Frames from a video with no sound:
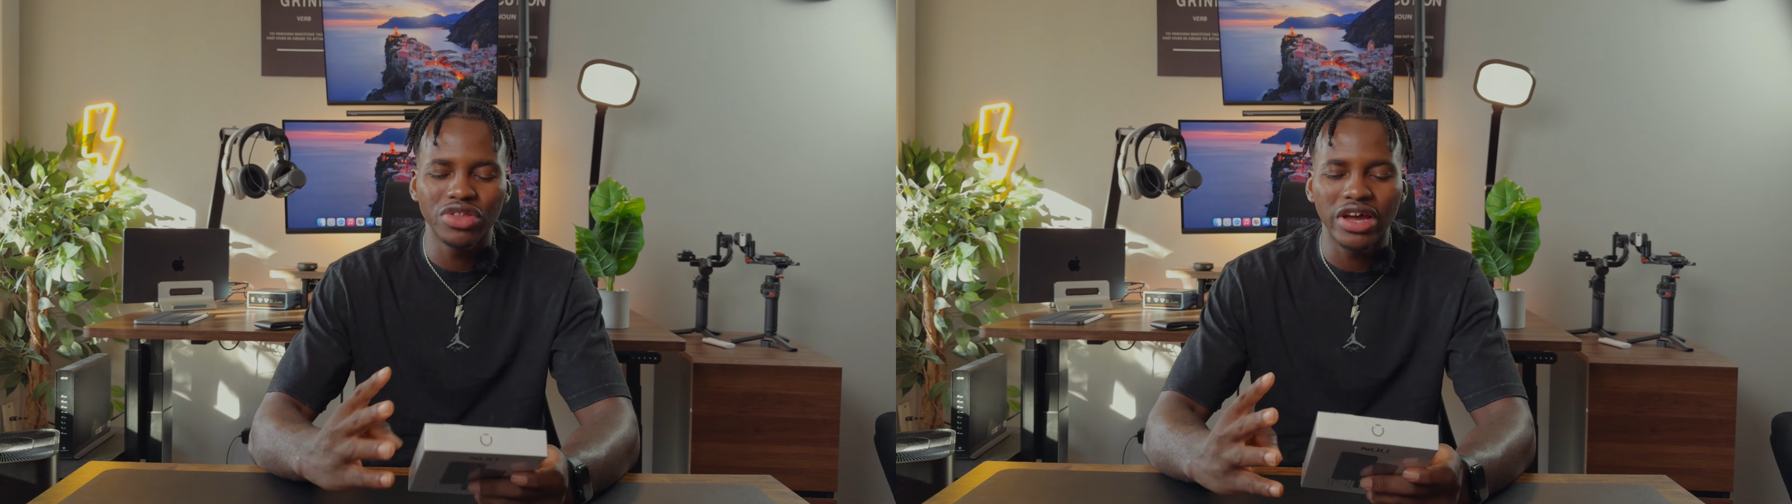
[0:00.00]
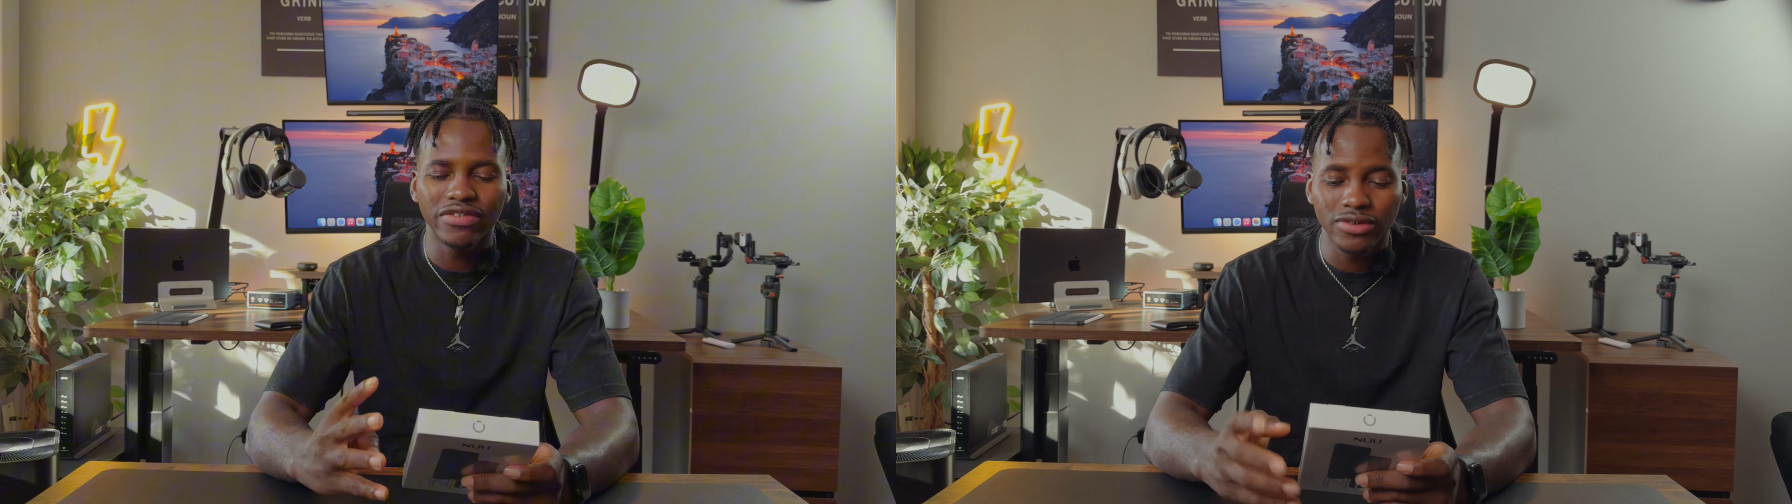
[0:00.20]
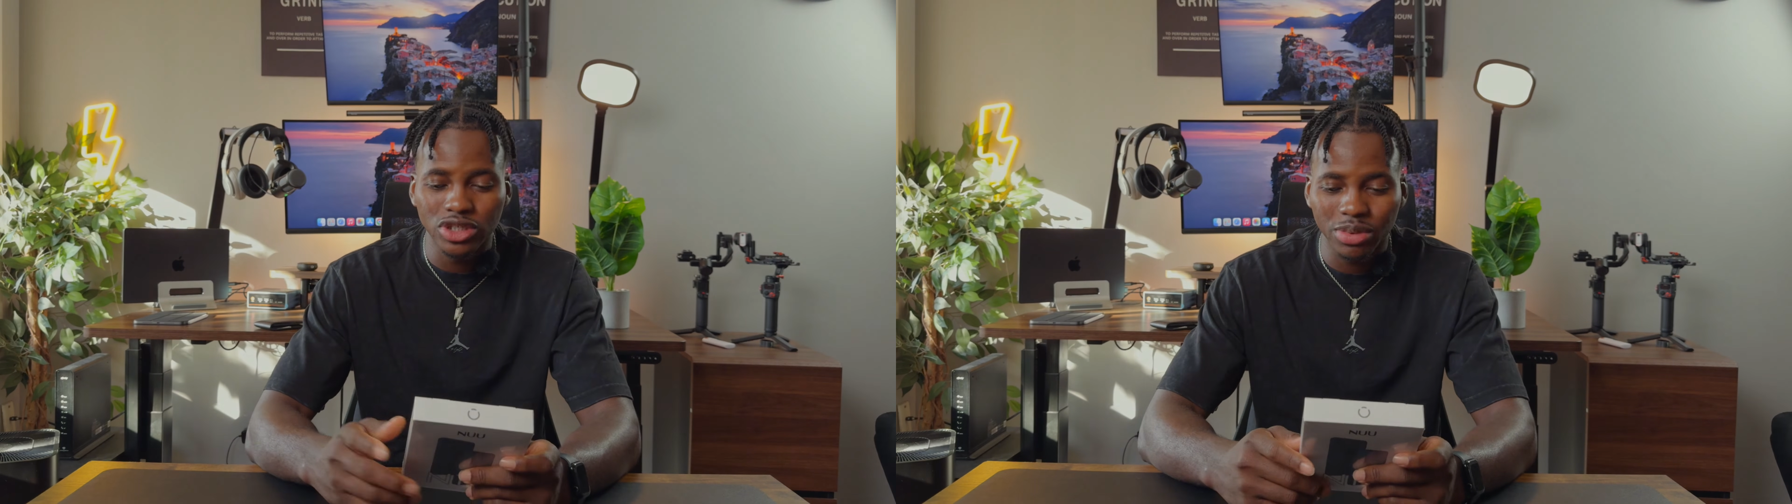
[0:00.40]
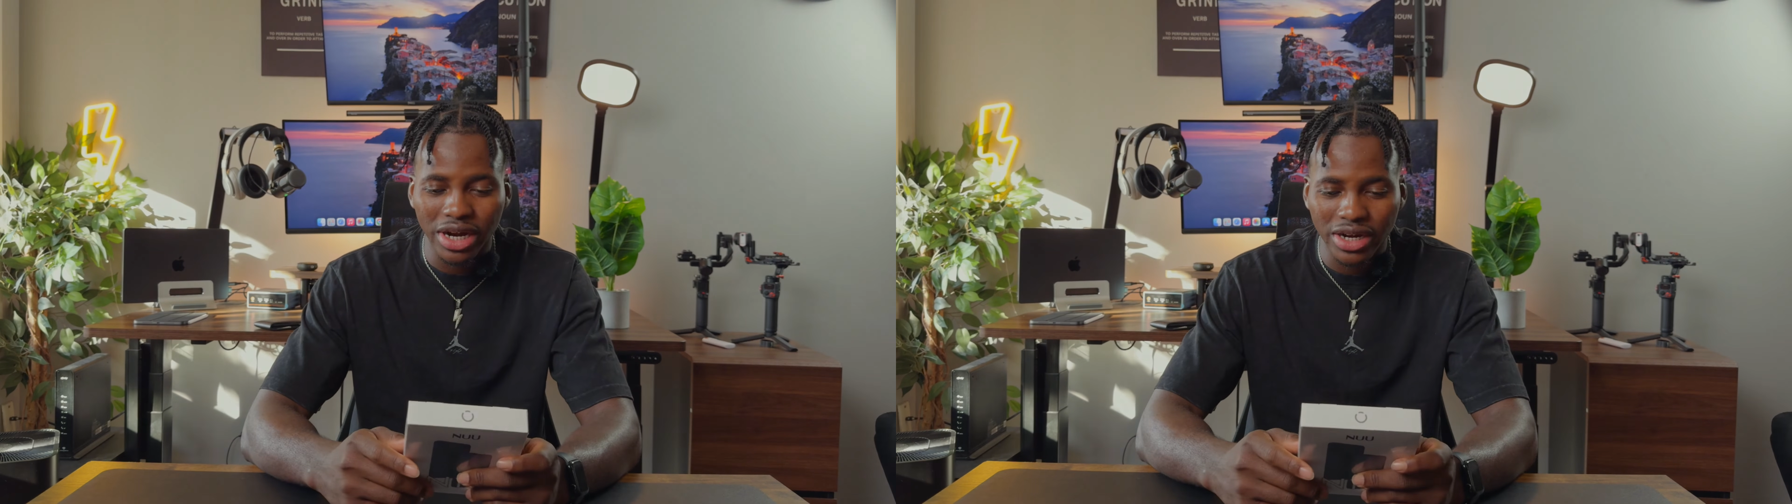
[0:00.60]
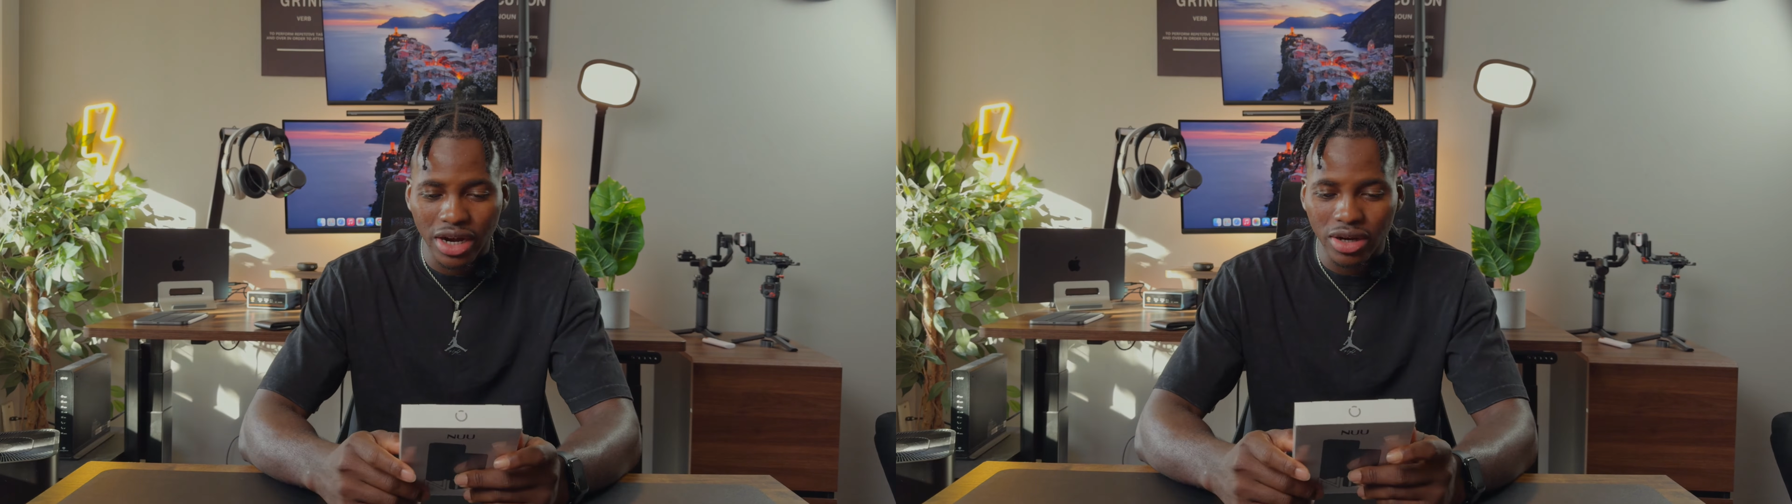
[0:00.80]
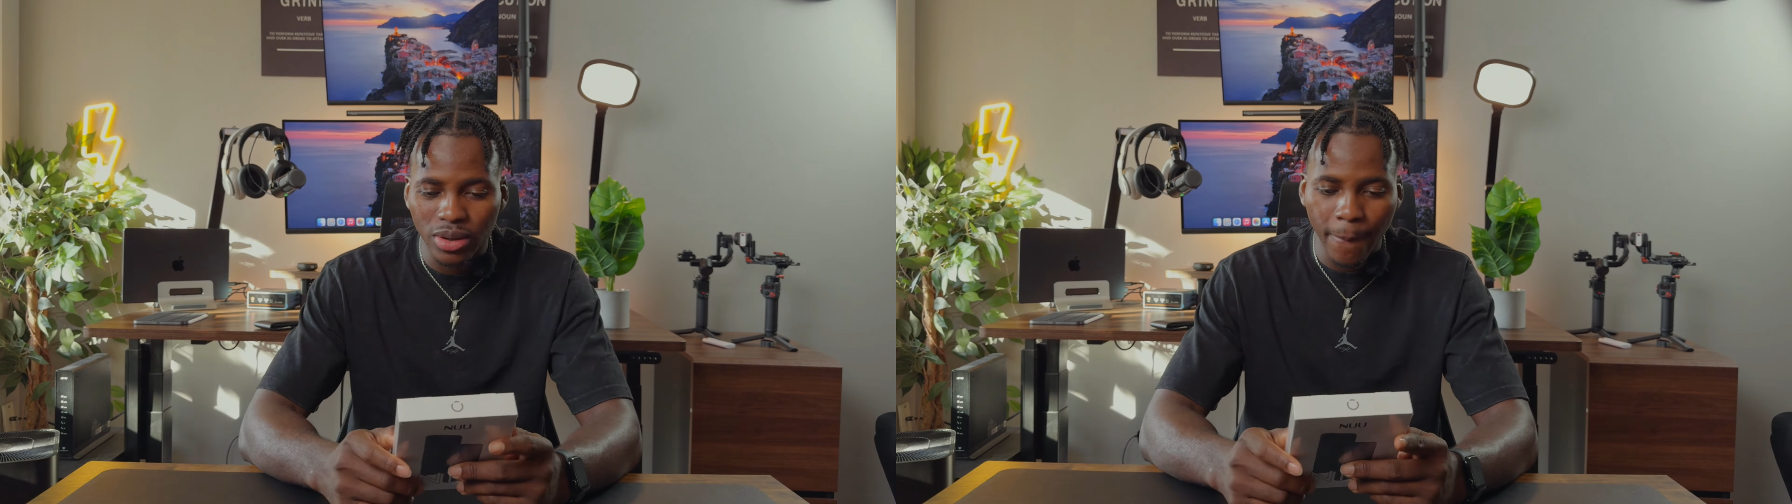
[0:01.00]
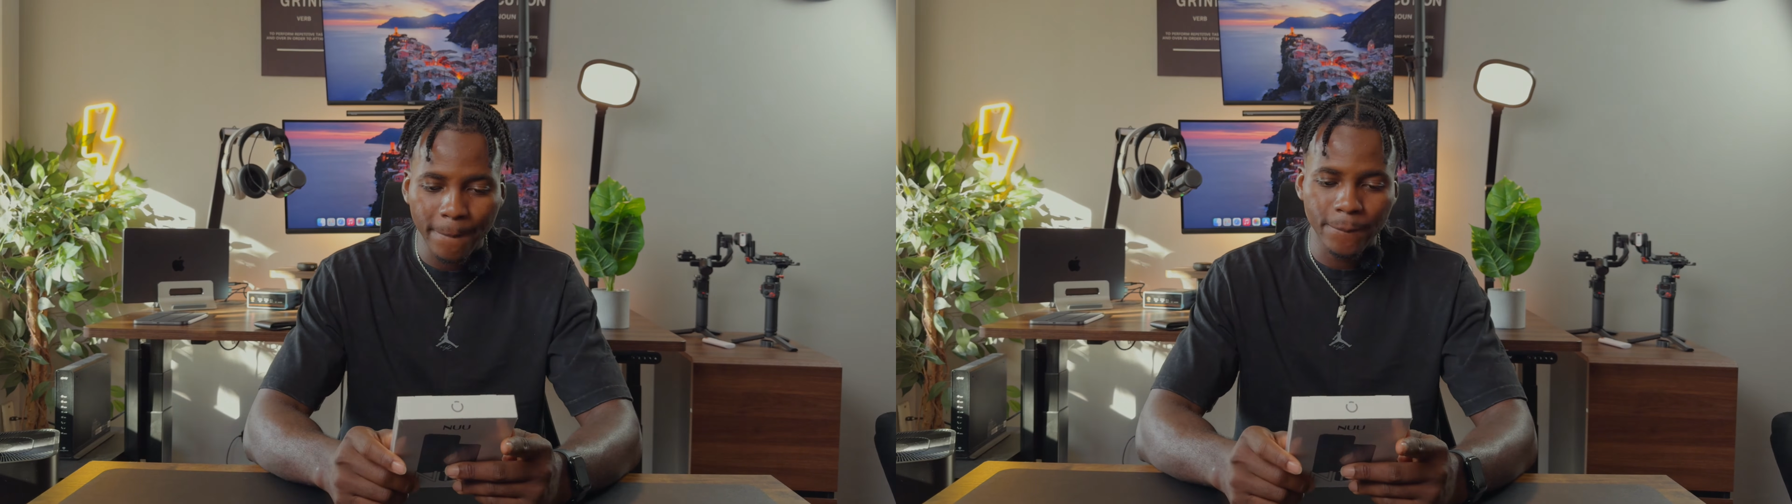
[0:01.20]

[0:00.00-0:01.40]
their phones by now,